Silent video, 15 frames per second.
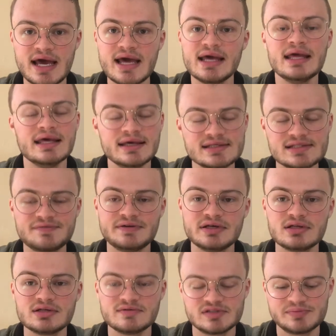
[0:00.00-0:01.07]
His field
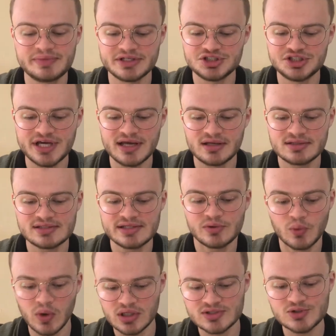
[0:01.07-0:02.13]
of speciality was,